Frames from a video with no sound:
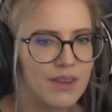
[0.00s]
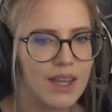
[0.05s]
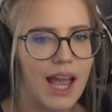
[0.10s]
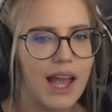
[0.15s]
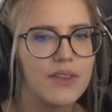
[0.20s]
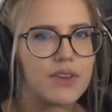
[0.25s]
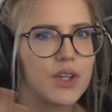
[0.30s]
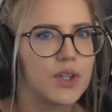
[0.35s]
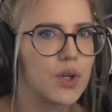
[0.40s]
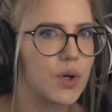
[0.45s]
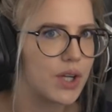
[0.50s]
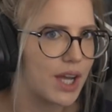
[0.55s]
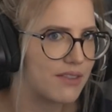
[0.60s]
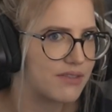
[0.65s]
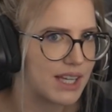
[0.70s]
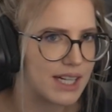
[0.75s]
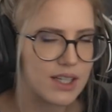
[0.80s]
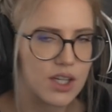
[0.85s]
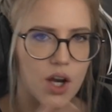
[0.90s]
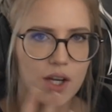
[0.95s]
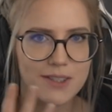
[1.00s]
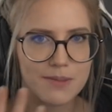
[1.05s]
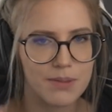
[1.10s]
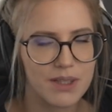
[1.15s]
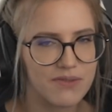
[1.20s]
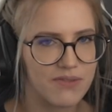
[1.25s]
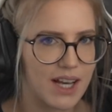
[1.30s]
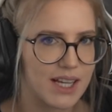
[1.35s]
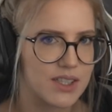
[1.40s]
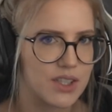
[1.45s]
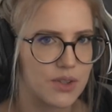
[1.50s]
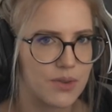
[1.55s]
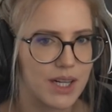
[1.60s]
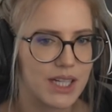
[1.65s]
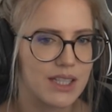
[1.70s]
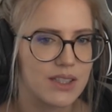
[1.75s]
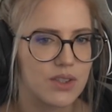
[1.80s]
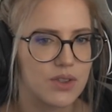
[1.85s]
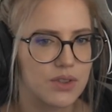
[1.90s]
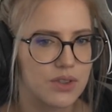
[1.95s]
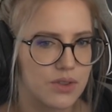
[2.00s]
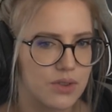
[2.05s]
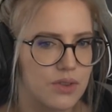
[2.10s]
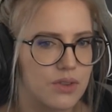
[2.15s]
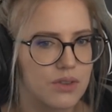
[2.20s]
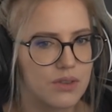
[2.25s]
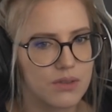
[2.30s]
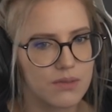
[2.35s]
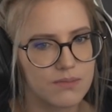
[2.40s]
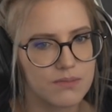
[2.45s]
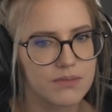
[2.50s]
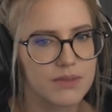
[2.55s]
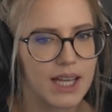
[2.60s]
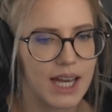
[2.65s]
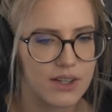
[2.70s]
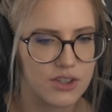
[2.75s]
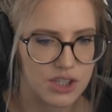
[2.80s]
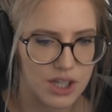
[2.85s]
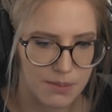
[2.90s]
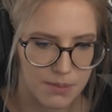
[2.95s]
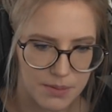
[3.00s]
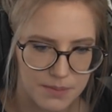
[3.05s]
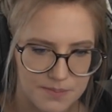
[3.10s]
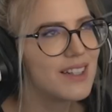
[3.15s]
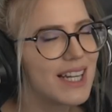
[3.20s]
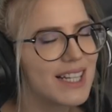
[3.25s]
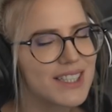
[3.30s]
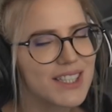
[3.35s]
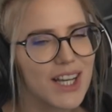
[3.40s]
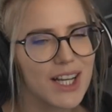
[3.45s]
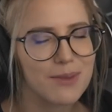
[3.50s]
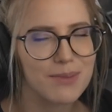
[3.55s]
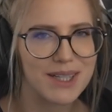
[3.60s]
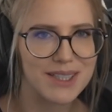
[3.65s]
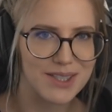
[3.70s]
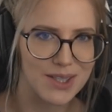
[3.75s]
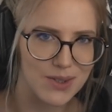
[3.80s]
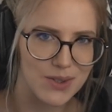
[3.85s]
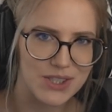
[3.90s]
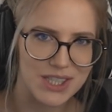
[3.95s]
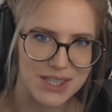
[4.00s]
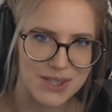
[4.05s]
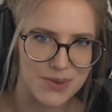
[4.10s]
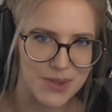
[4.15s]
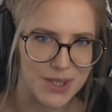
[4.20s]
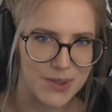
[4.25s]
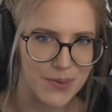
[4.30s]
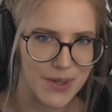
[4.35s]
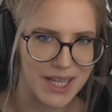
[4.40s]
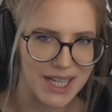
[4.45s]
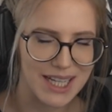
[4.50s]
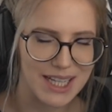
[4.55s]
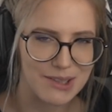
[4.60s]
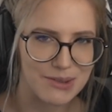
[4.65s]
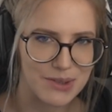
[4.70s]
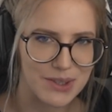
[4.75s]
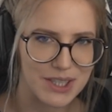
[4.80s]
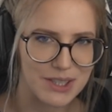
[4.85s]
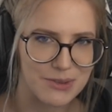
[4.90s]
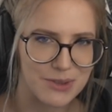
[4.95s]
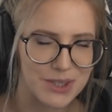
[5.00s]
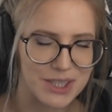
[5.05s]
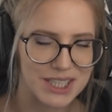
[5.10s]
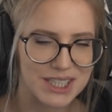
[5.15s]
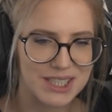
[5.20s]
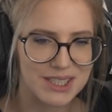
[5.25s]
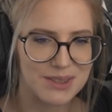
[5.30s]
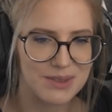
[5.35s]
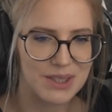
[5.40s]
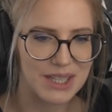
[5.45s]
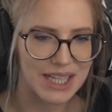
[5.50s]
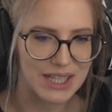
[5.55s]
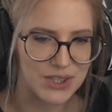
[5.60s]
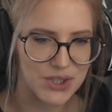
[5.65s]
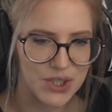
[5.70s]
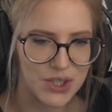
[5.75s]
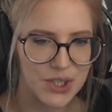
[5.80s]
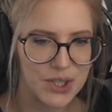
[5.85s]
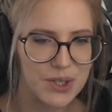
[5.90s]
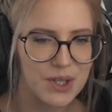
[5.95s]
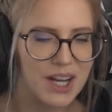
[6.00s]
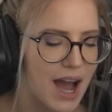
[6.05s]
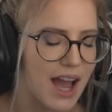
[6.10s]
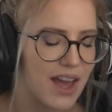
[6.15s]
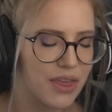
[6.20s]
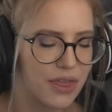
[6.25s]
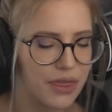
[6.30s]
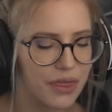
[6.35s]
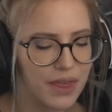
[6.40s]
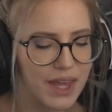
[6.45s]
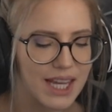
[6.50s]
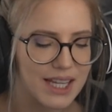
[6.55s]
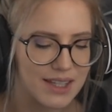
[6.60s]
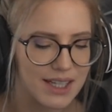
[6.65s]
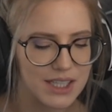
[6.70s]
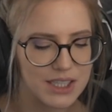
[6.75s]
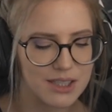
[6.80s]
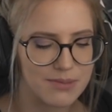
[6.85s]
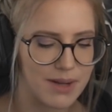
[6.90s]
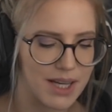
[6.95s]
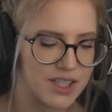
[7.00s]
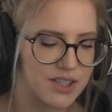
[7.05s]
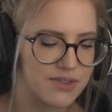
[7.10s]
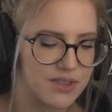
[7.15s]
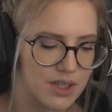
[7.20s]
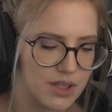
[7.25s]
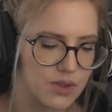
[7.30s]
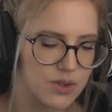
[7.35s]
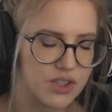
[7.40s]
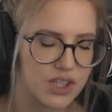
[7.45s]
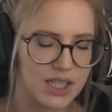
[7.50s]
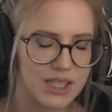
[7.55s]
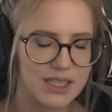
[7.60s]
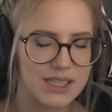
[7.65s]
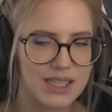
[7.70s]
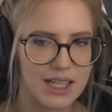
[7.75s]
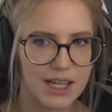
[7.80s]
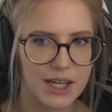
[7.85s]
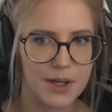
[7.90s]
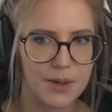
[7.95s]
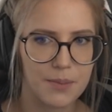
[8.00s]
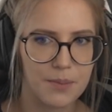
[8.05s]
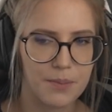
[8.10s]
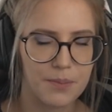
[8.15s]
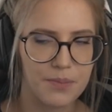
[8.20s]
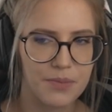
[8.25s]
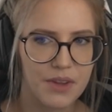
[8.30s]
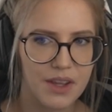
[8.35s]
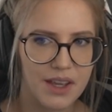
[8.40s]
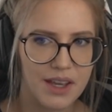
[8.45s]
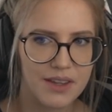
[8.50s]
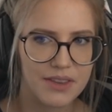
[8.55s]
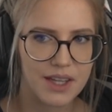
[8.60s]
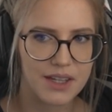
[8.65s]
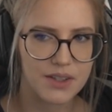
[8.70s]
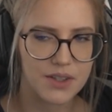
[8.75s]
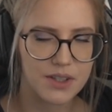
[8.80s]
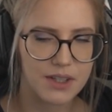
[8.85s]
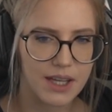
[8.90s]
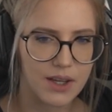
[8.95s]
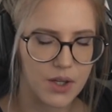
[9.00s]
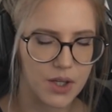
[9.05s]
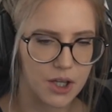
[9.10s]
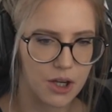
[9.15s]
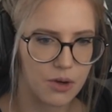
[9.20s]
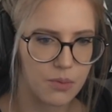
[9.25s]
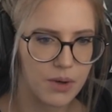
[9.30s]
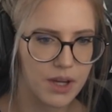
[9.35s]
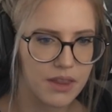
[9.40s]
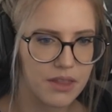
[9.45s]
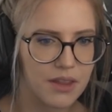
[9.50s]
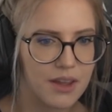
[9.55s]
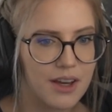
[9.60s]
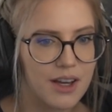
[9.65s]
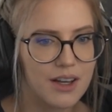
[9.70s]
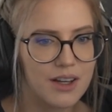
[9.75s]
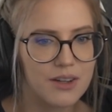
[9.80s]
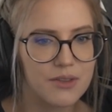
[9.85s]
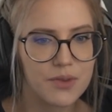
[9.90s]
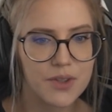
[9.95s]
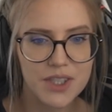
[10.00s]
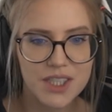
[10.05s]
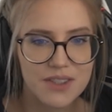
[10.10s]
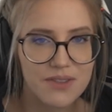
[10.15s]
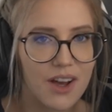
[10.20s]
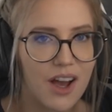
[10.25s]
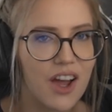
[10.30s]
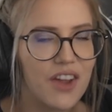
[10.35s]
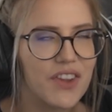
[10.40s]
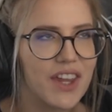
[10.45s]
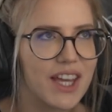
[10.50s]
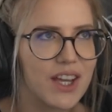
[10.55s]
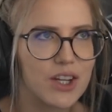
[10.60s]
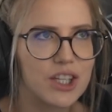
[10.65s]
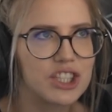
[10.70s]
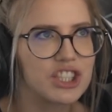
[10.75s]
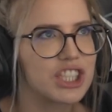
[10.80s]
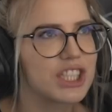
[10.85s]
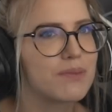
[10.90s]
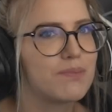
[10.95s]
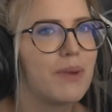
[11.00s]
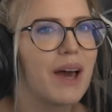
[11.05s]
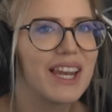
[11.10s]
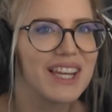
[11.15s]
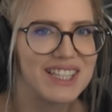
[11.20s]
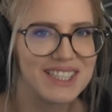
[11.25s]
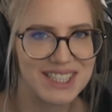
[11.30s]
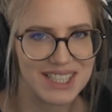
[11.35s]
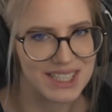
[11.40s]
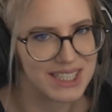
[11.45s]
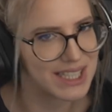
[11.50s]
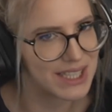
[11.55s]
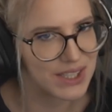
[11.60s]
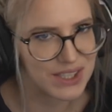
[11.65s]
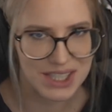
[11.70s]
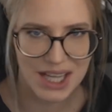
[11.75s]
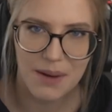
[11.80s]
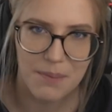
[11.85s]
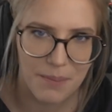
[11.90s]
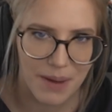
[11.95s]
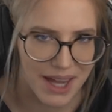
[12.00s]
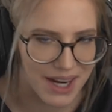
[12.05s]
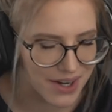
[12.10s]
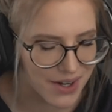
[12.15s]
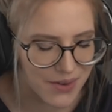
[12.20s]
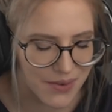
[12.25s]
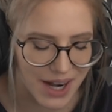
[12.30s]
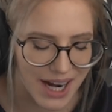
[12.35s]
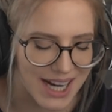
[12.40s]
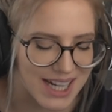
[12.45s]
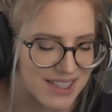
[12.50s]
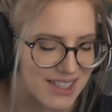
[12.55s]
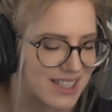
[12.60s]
and you don't have that cosmic flux already to catch up. Let's talk about solutions real quickly for this issue. I think there's a bunch of solutions that they could go with. First of all, they could just balance the tier set better, right?